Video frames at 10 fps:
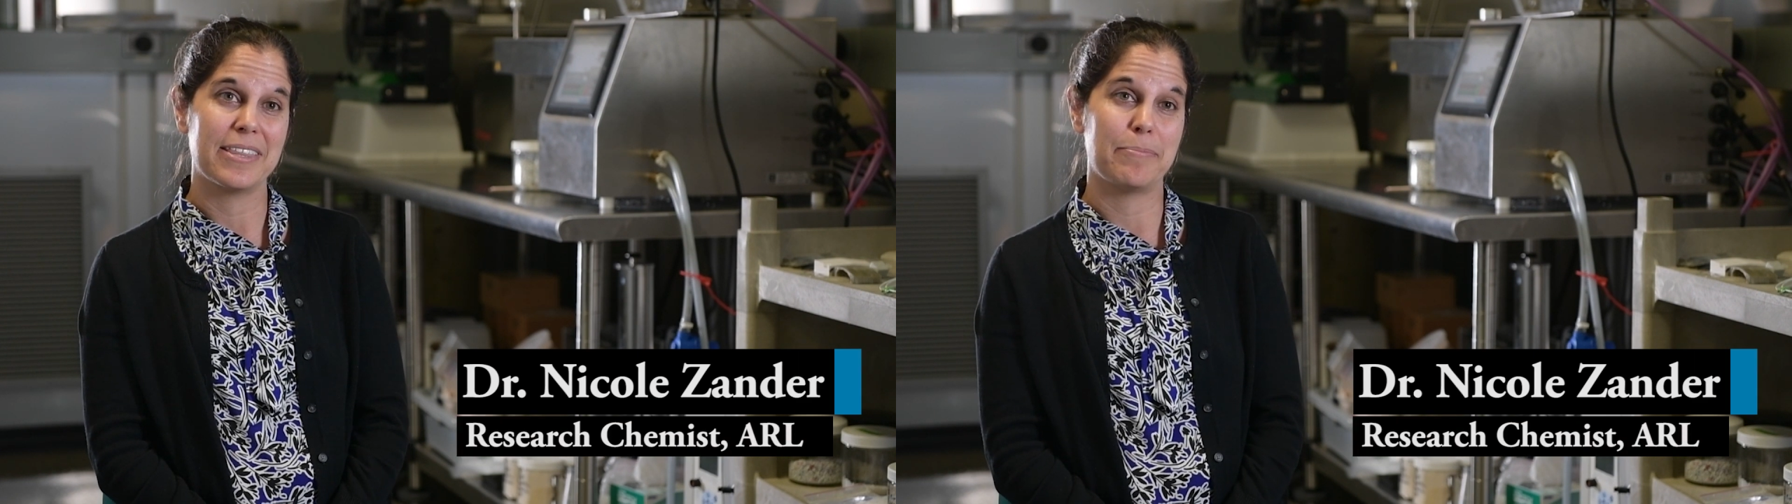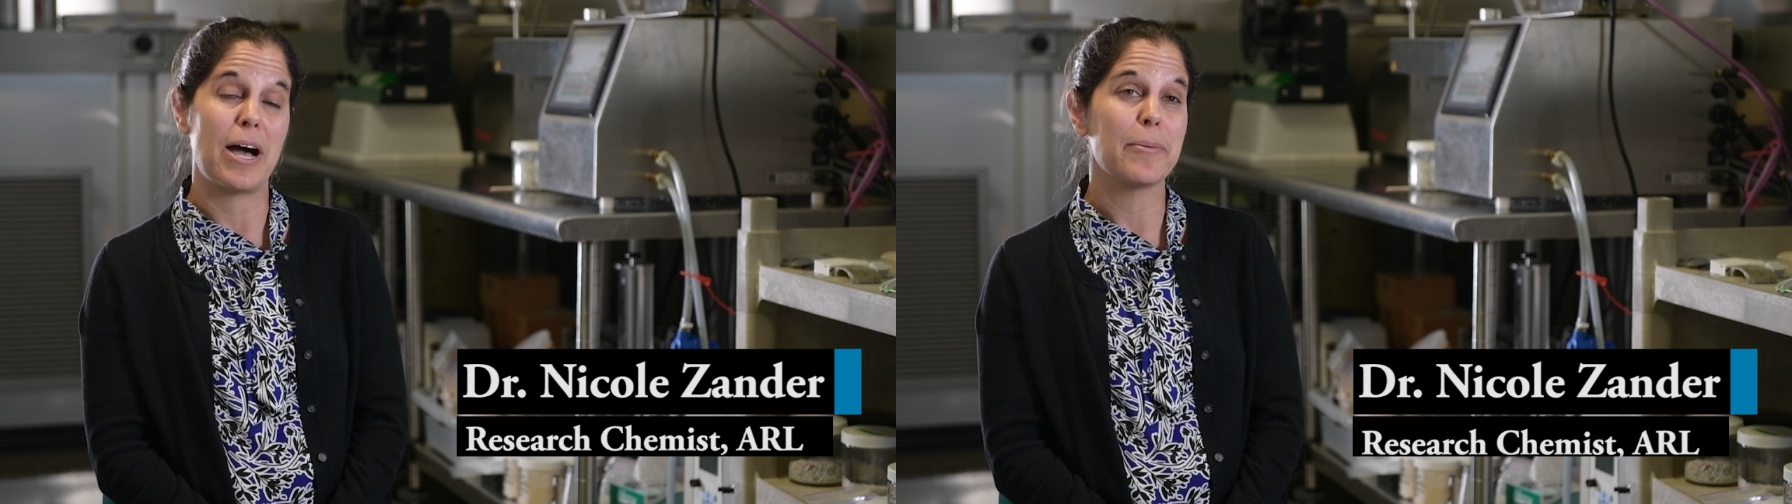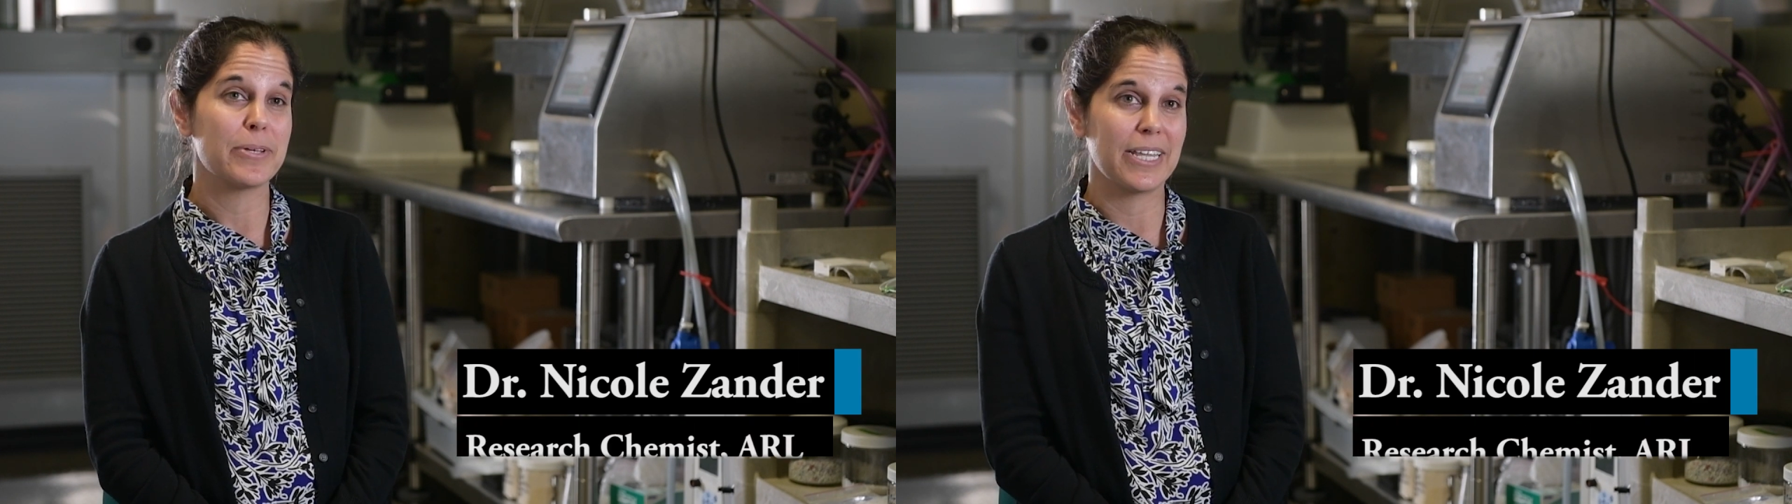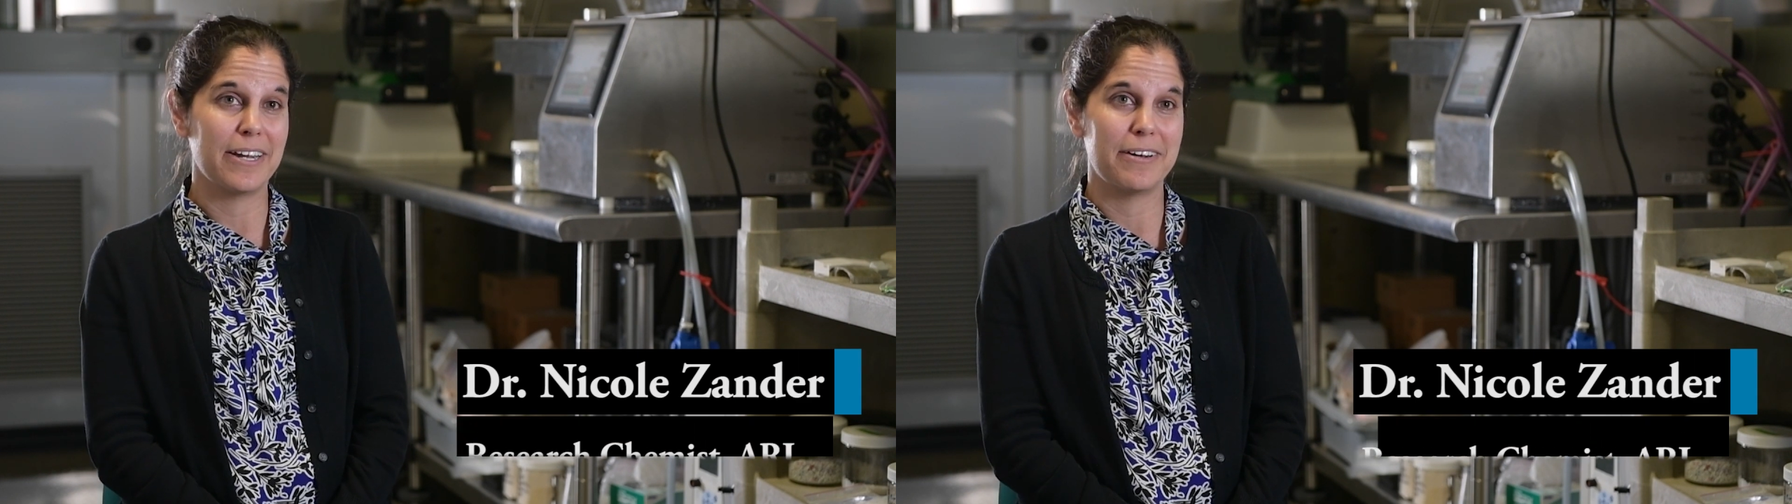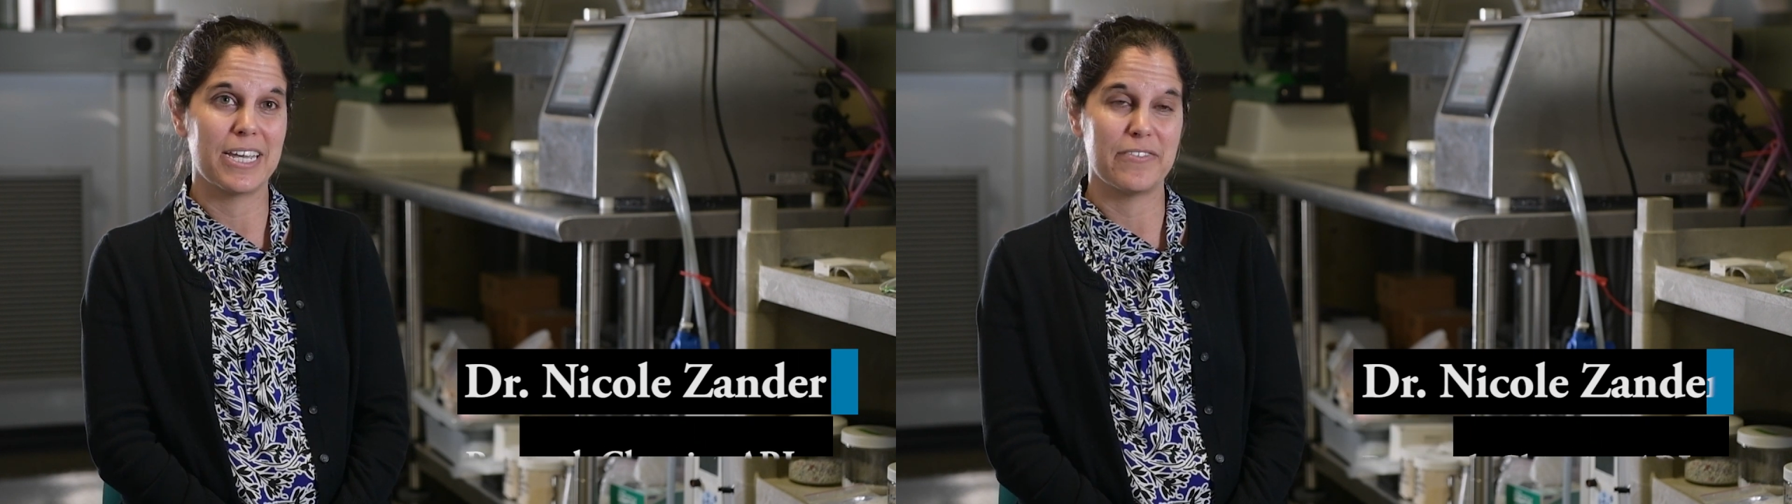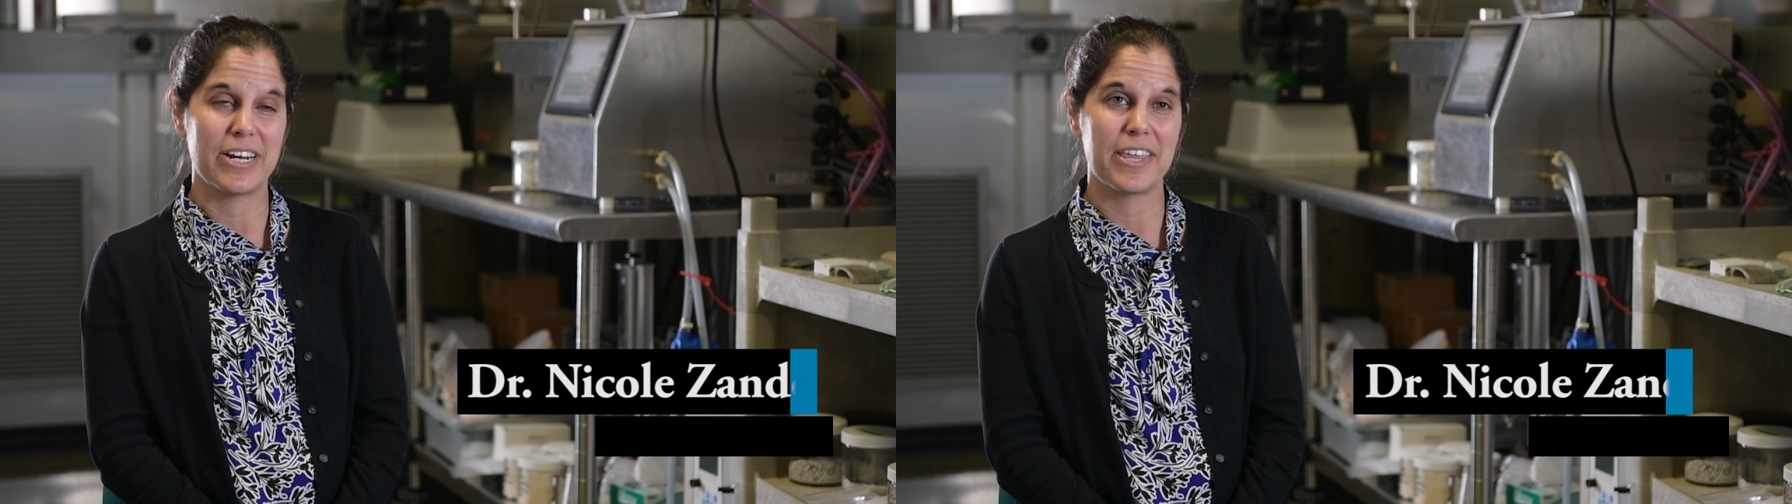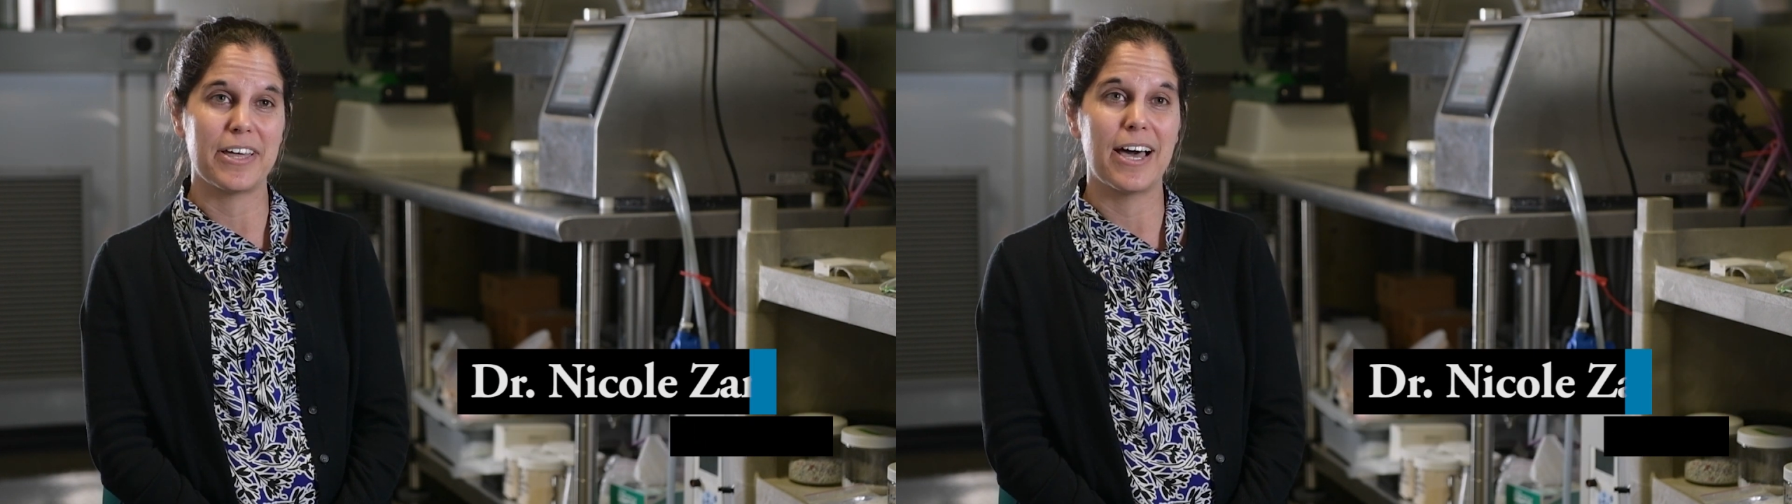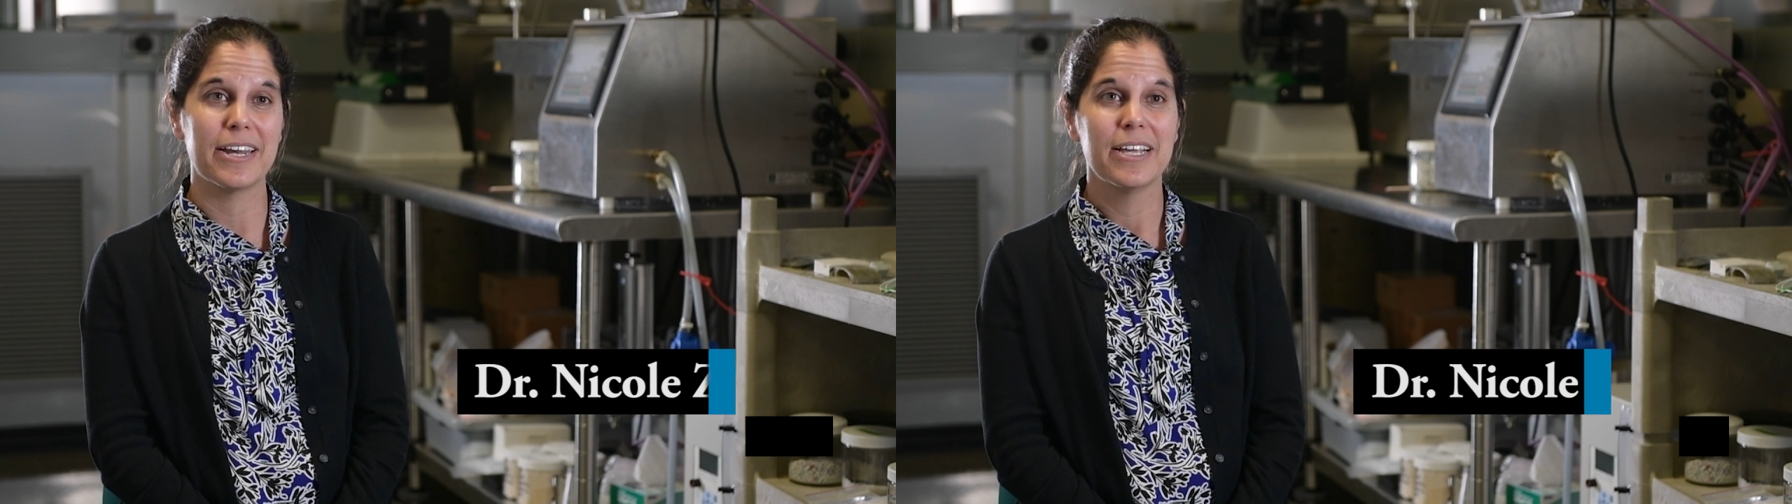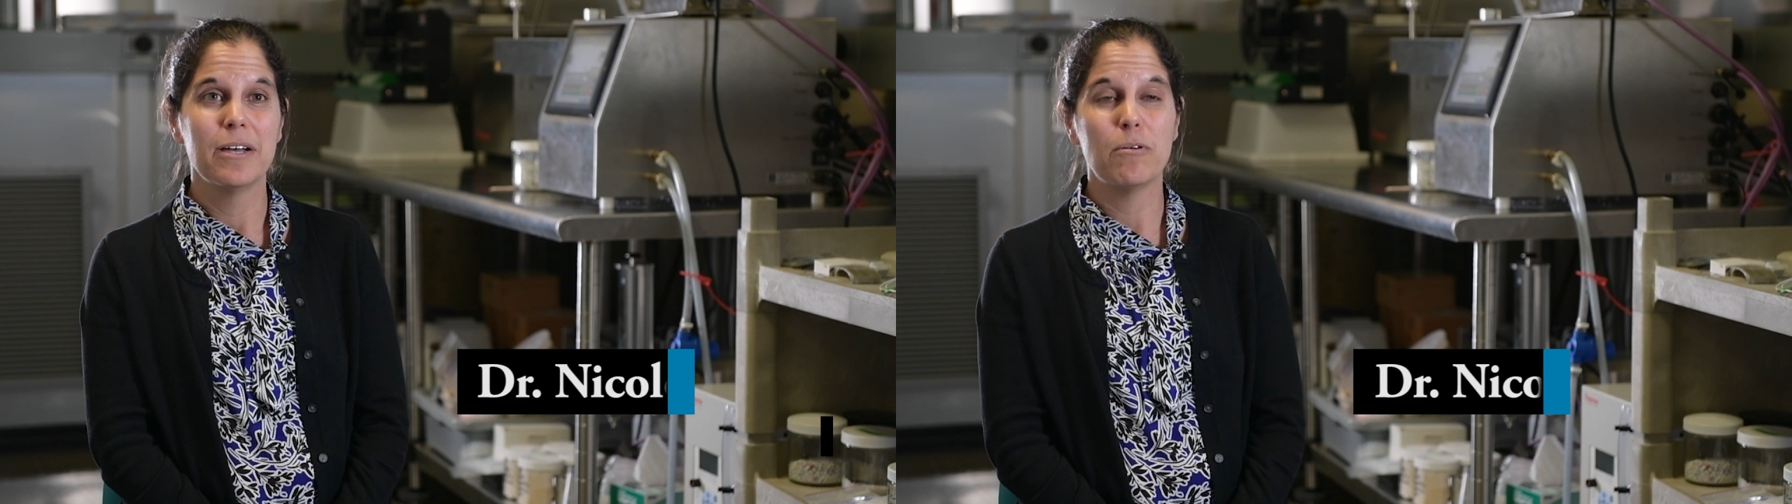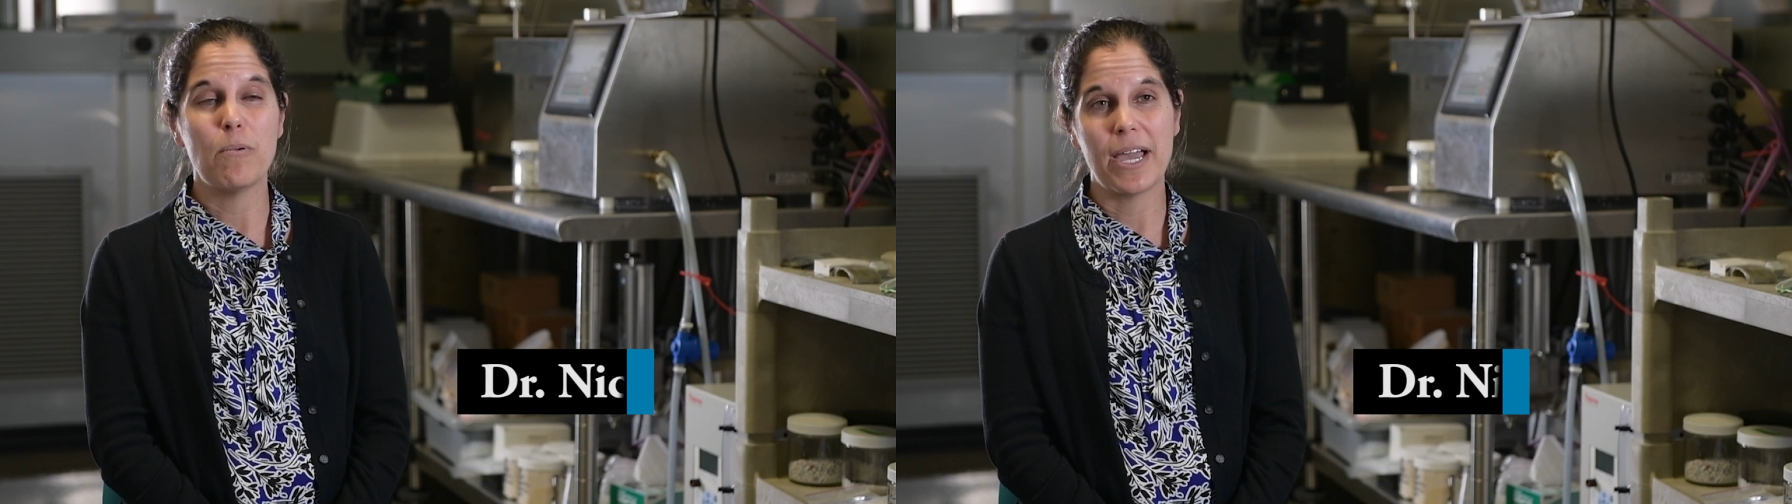the popularity of it, I thought,
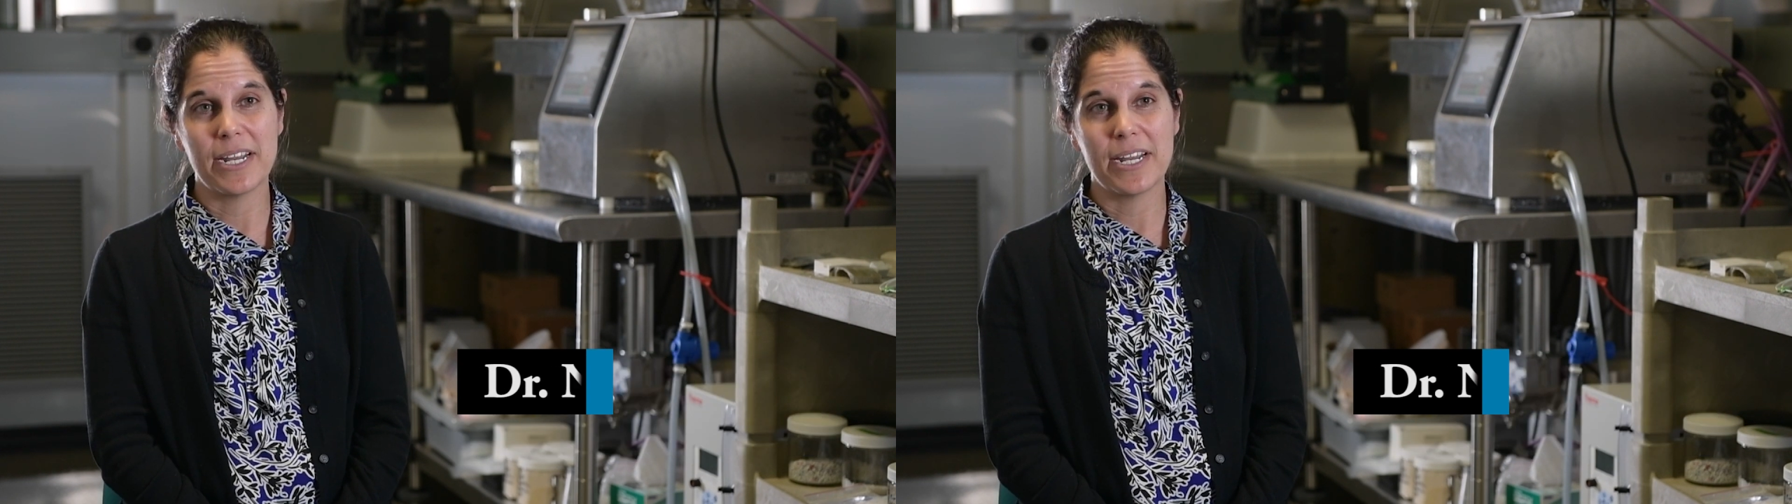well, why